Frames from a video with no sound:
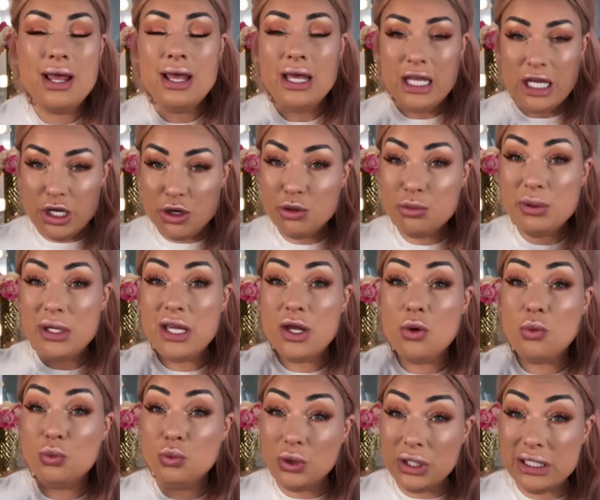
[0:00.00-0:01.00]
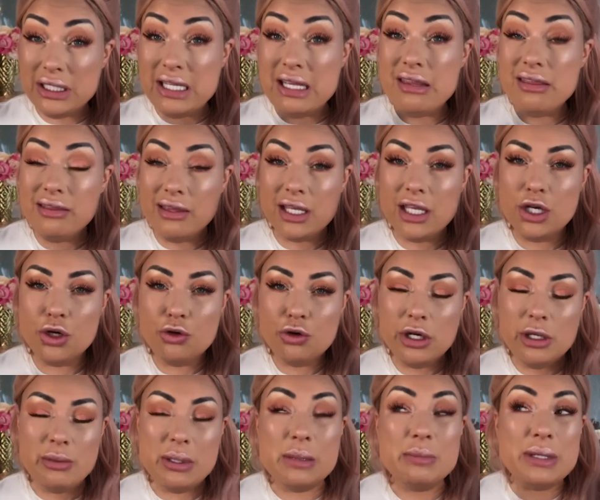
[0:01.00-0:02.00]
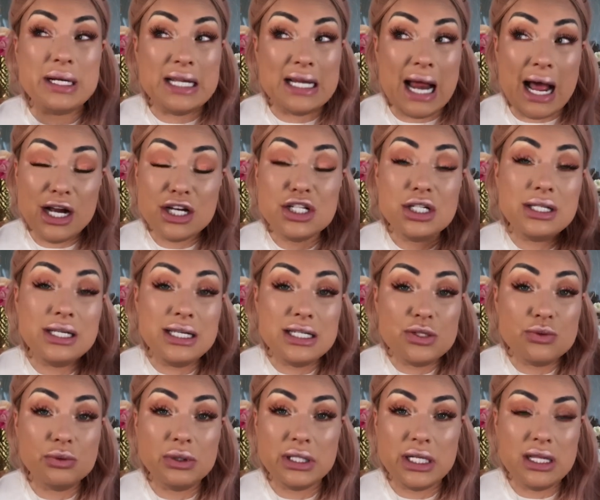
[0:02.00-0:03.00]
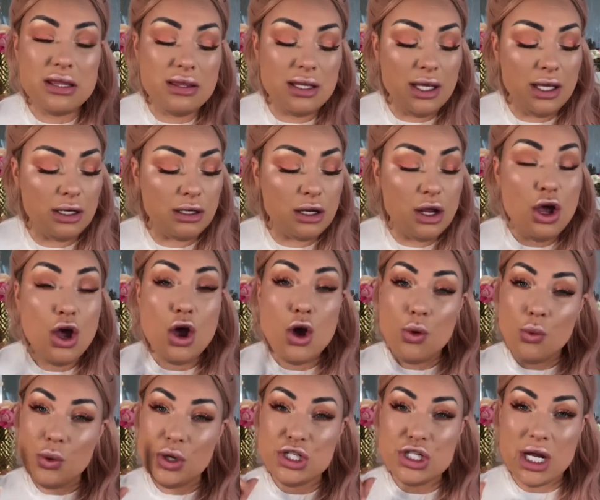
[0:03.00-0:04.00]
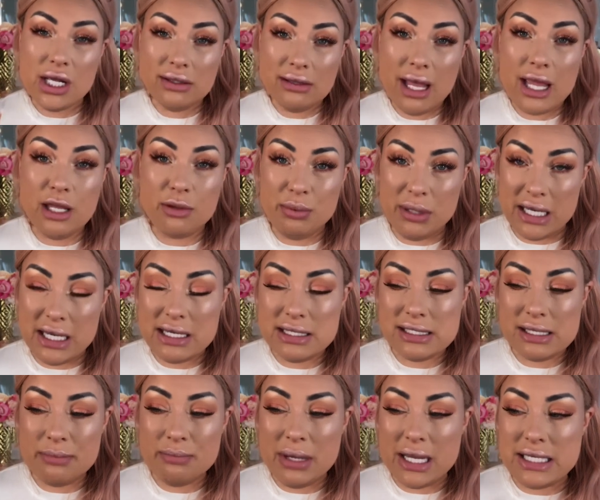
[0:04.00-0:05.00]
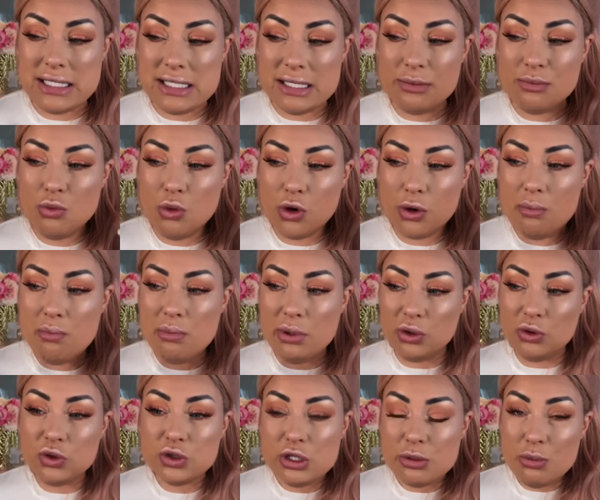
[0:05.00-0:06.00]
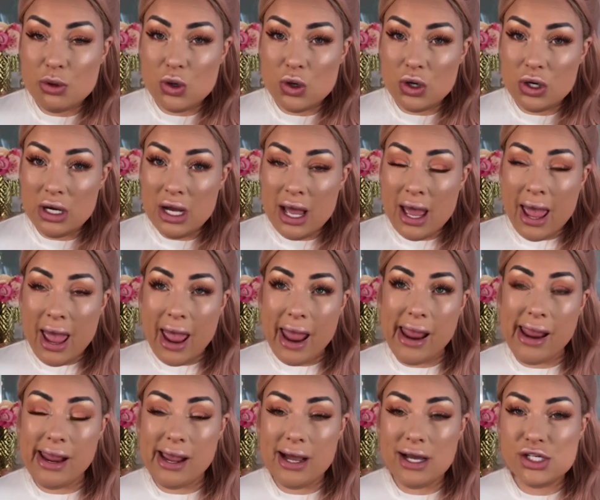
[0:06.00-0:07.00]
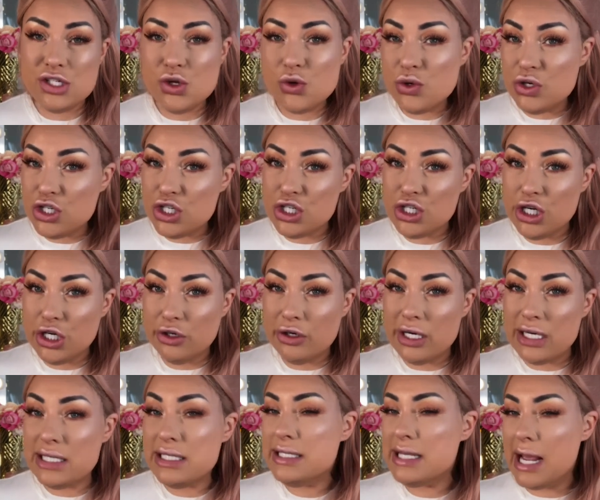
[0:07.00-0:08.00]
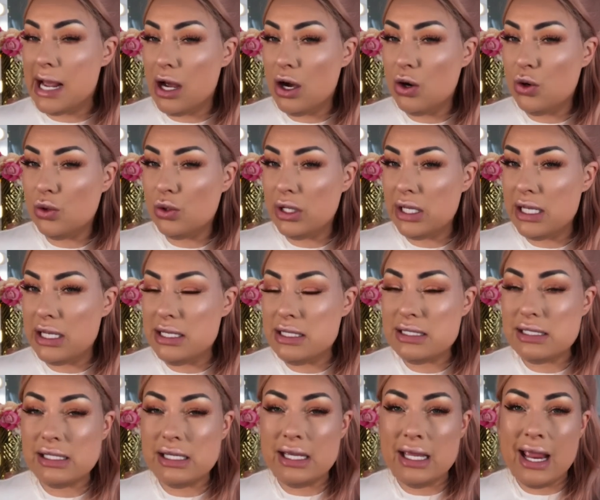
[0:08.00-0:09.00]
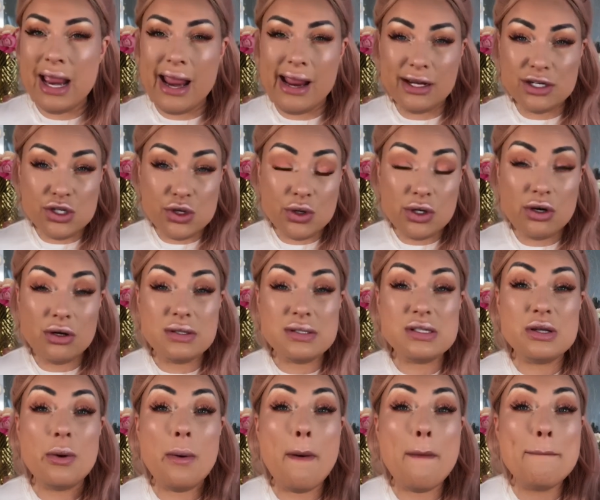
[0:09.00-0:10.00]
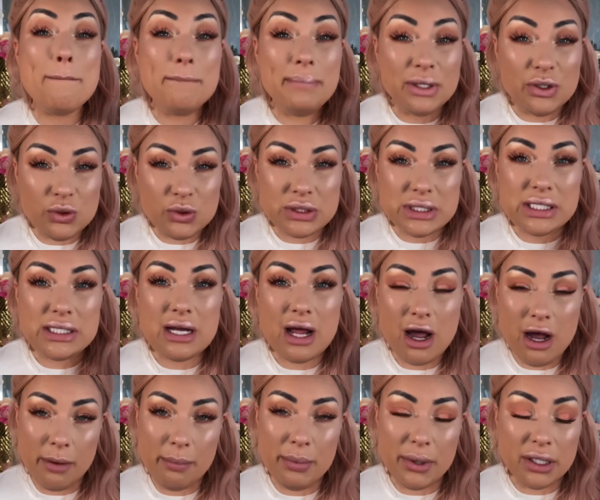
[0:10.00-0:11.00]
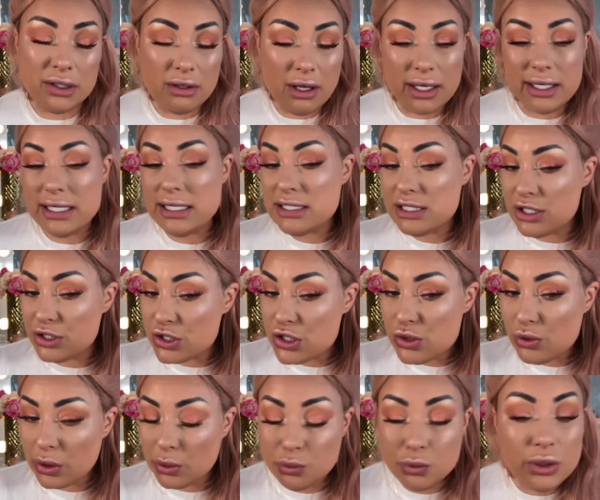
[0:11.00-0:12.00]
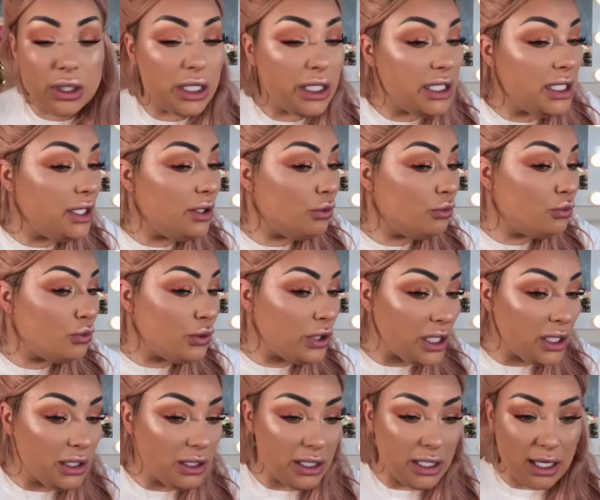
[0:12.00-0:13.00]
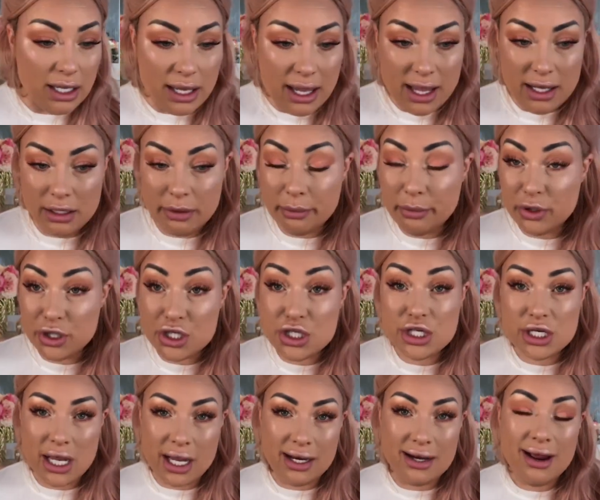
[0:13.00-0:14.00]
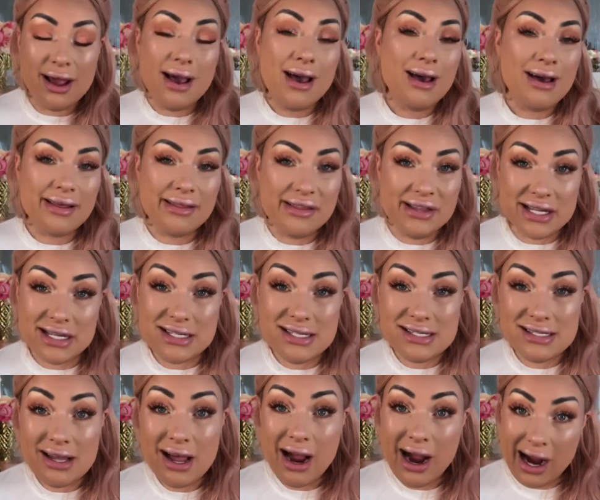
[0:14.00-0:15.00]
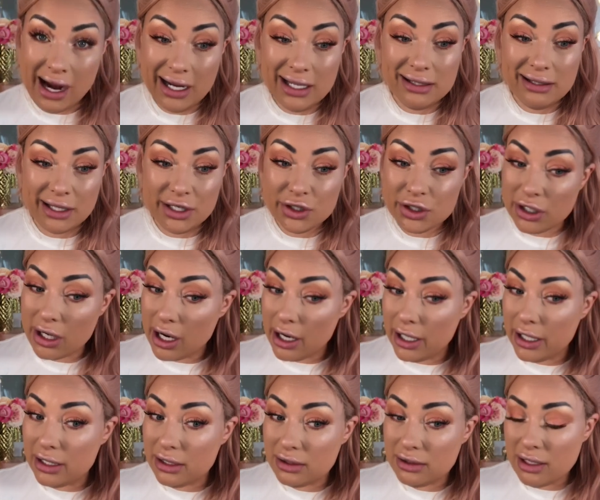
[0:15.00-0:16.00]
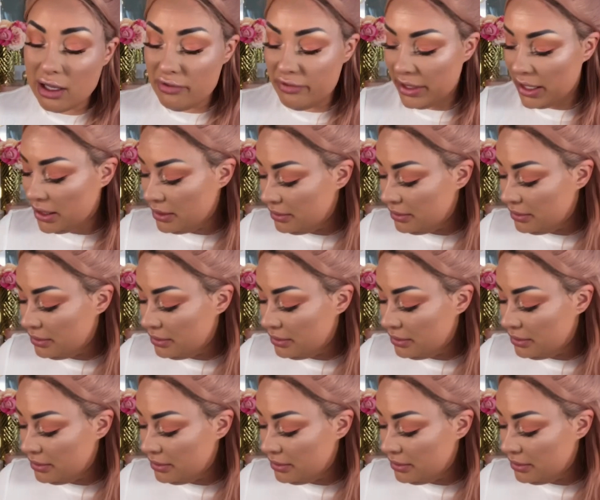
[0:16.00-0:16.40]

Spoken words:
it would be really thick and creamy, but it actually is really thin, which I like because it makes it more buildable and you can sheer it down easy and you can also build it up a lot easier. So I really, really can appreciate this highlighter. I love it.